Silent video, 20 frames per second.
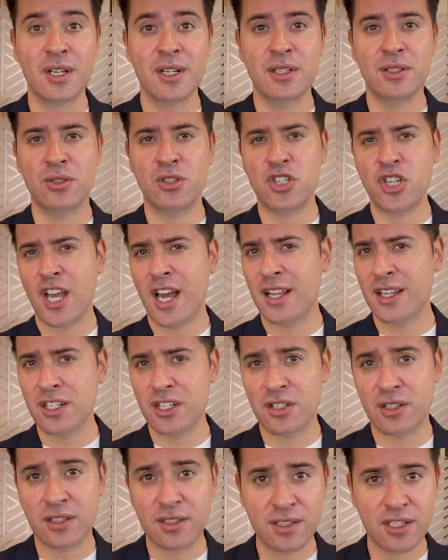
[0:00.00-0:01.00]
to challenge
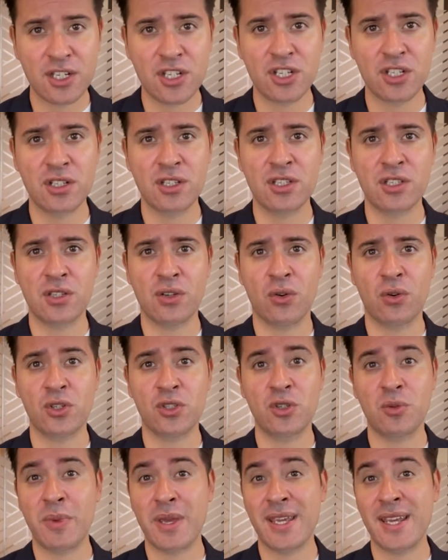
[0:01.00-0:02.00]
decisions, or
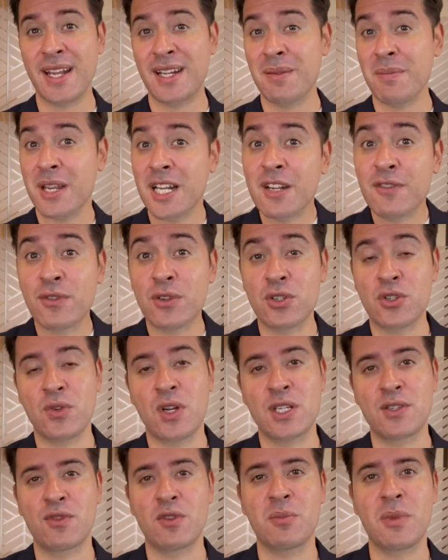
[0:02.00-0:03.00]
to make any meaningful
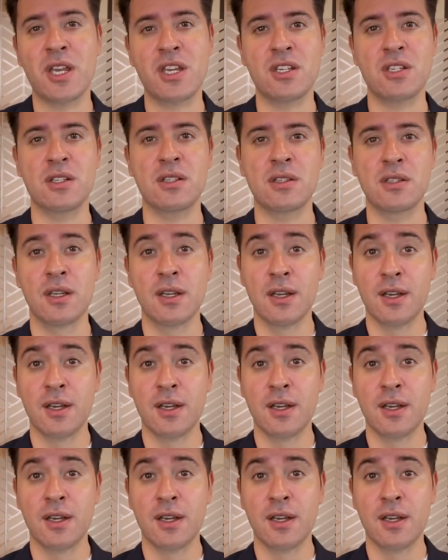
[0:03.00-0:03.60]
transformations.